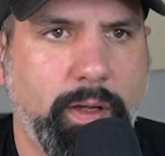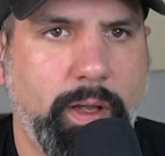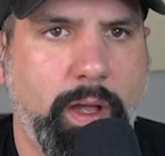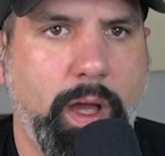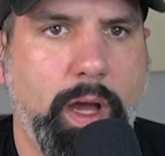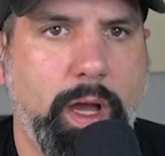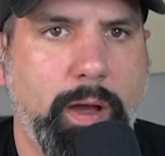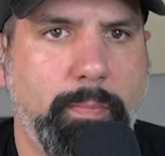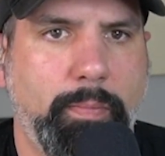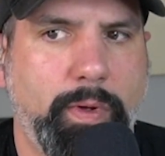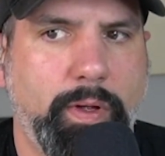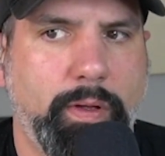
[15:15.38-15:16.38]

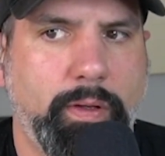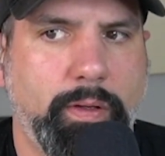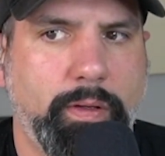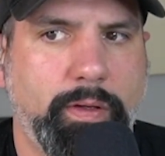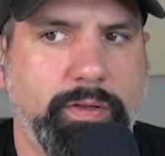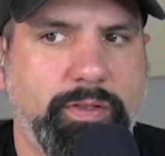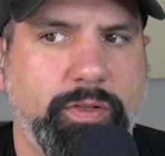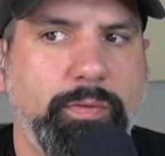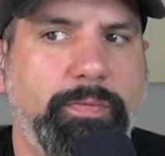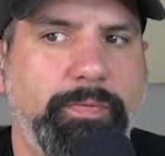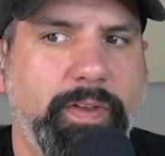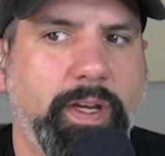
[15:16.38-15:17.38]
to
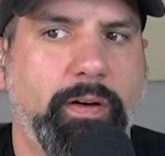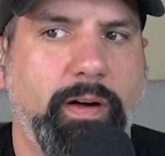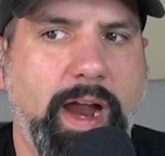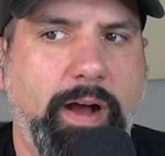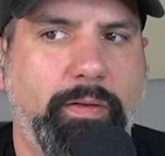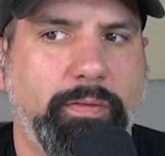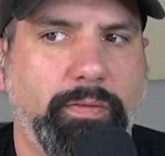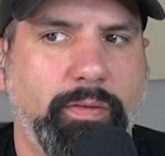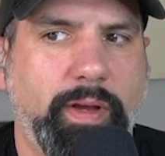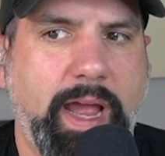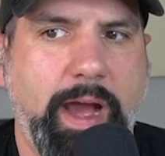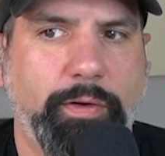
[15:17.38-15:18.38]
figure out
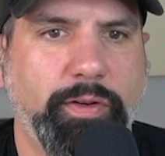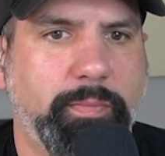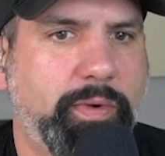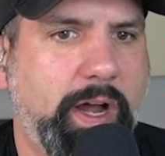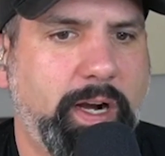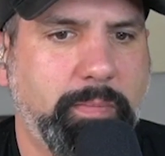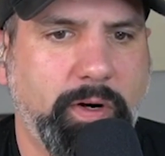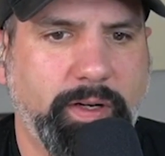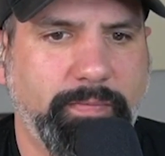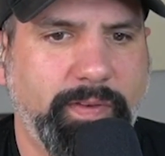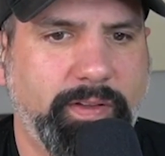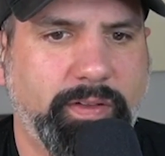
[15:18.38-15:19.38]
how your product
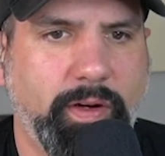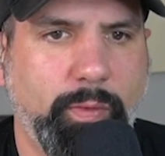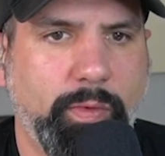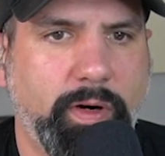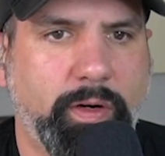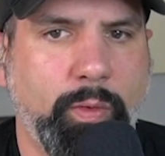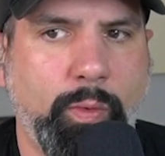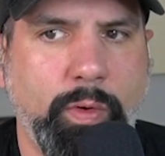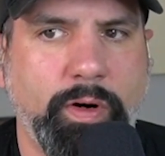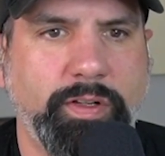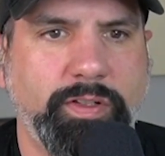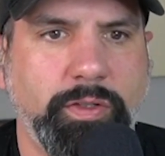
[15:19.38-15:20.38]
market fit's going to work,
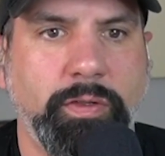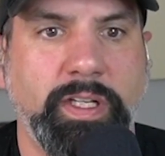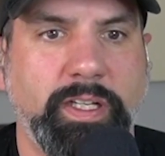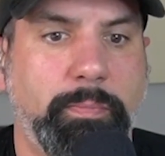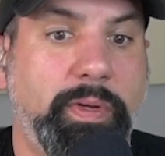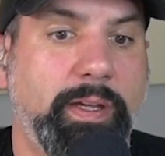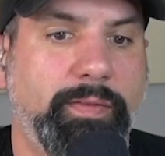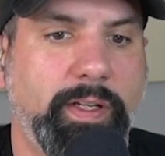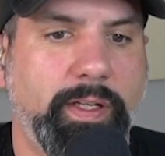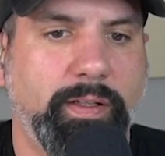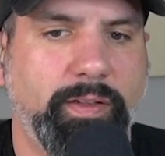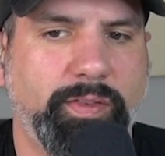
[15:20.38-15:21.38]
or do you need to pivot
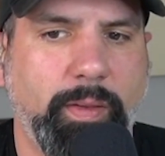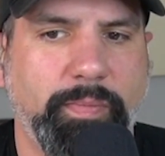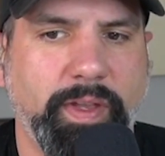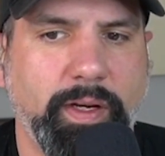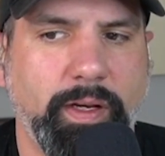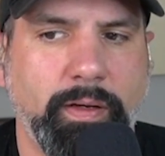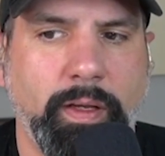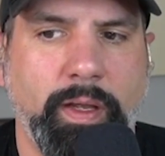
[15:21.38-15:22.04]
into something? And